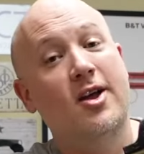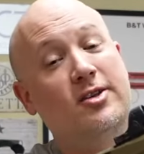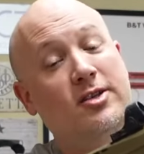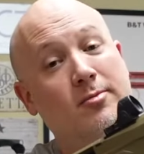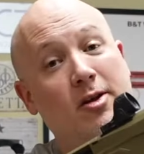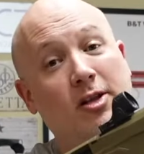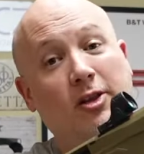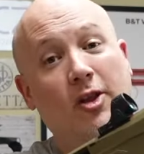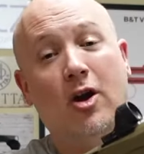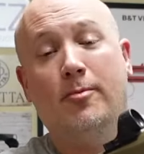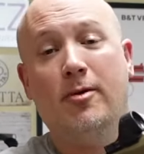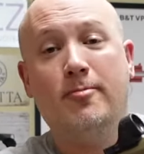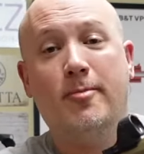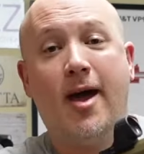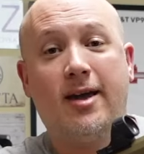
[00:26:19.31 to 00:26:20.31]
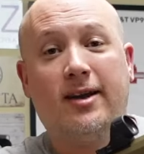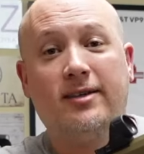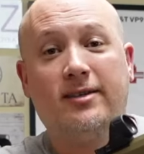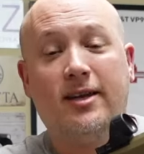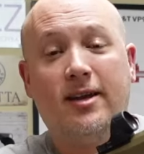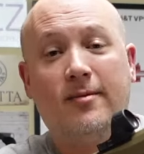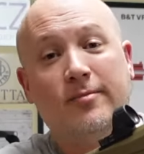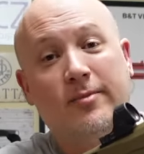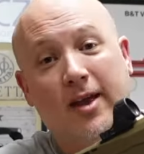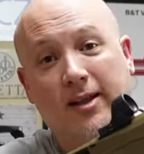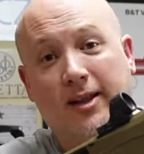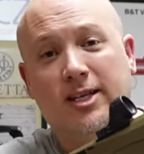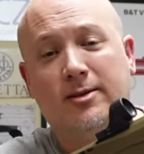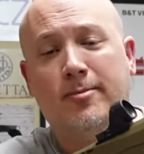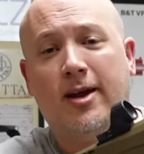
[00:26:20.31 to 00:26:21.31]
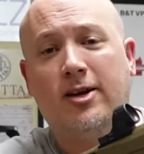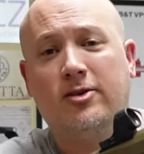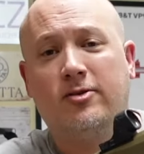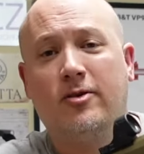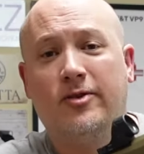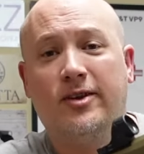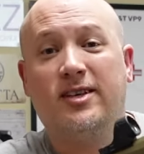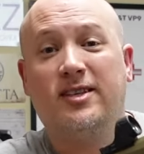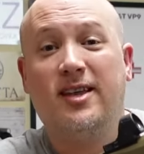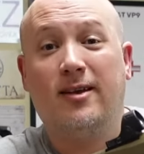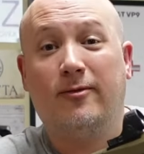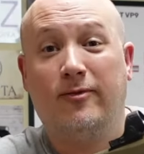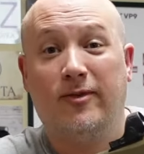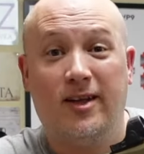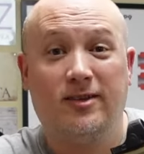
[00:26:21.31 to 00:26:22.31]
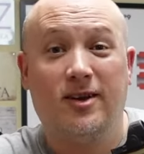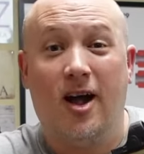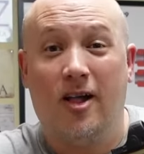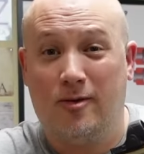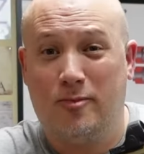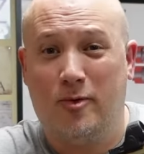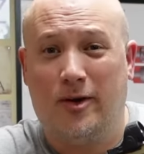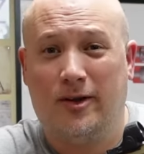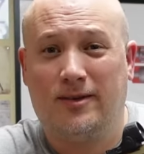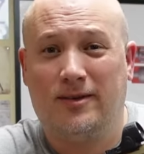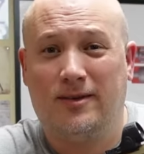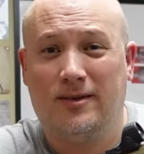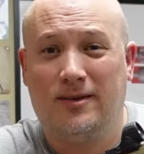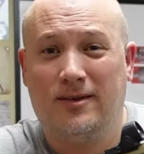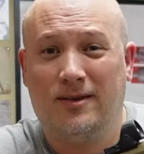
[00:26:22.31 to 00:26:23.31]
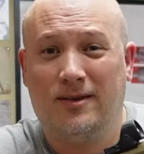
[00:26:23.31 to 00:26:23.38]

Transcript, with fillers: So let me load up a magazine and let's make sure this thing feeds hollow points.